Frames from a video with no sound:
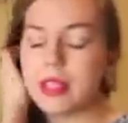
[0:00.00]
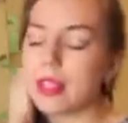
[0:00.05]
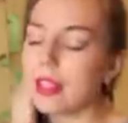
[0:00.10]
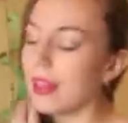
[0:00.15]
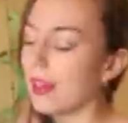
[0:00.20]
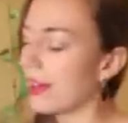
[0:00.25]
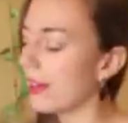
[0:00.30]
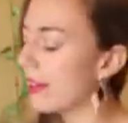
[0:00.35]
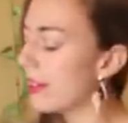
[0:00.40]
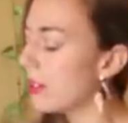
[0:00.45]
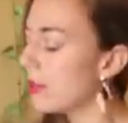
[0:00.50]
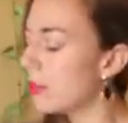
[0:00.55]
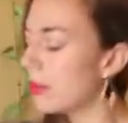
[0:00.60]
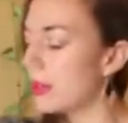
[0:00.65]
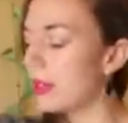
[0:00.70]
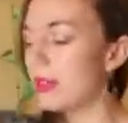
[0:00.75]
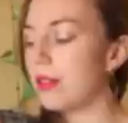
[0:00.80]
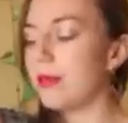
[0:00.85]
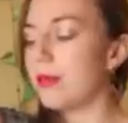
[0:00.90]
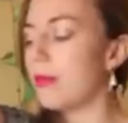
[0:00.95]
and
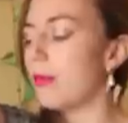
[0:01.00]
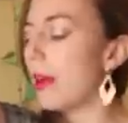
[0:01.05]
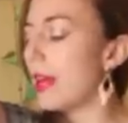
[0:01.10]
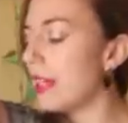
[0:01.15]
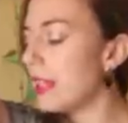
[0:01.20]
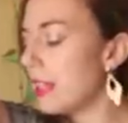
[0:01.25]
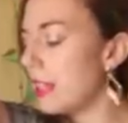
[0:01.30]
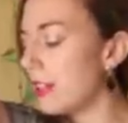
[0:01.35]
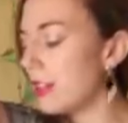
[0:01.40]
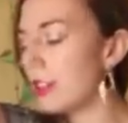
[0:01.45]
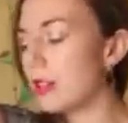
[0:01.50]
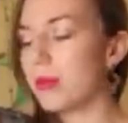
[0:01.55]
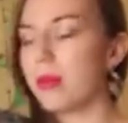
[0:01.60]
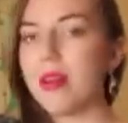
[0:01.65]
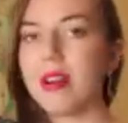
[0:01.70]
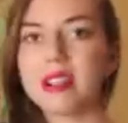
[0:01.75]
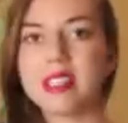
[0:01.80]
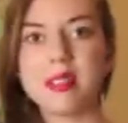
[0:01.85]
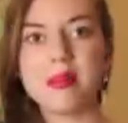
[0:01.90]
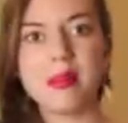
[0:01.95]
put it right here in
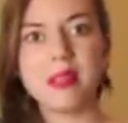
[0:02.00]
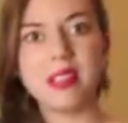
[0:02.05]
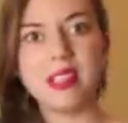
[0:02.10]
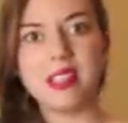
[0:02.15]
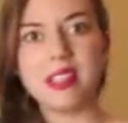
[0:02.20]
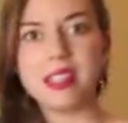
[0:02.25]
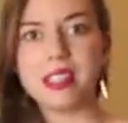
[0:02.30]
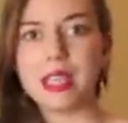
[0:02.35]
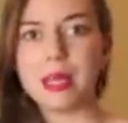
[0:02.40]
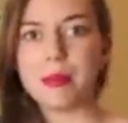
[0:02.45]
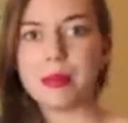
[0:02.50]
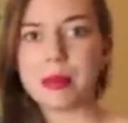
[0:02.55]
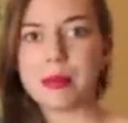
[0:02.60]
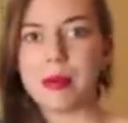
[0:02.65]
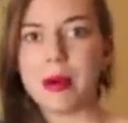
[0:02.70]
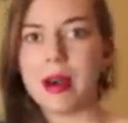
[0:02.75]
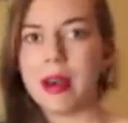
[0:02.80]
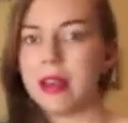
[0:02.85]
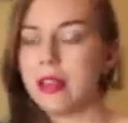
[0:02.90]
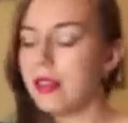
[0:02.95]
approximately the same
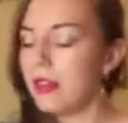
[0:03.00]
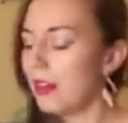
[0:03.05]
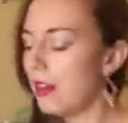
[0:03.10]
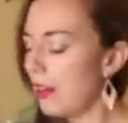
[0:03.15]
spot.